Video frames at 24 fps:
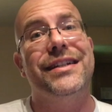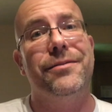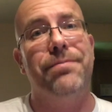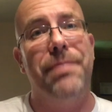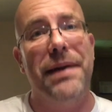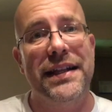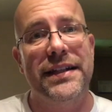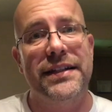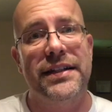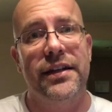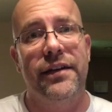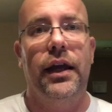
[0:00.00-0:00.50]

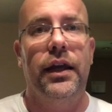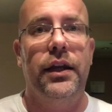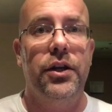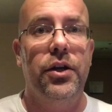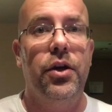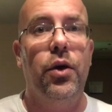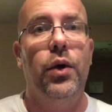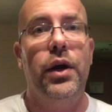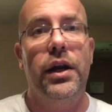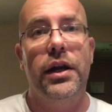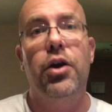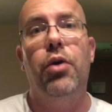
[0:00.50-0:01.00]
expensive. And you
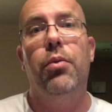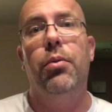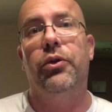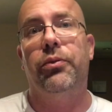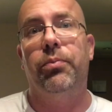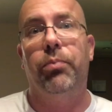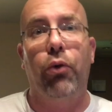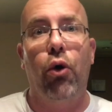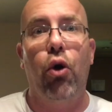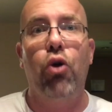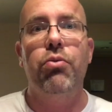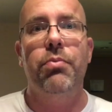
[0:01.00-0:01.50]
know what? It
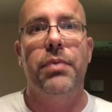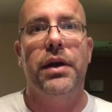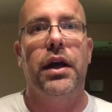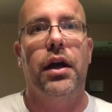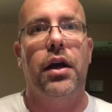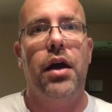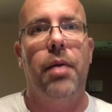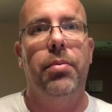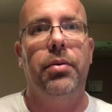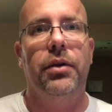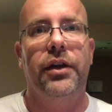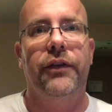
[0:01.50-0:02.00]
almost broke me a
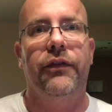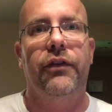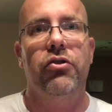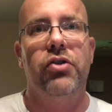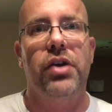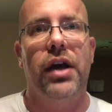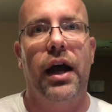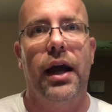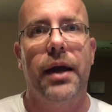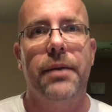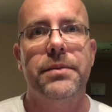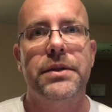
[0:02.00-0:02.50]
couple different
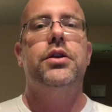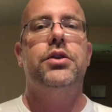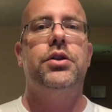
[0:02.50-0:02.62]
times.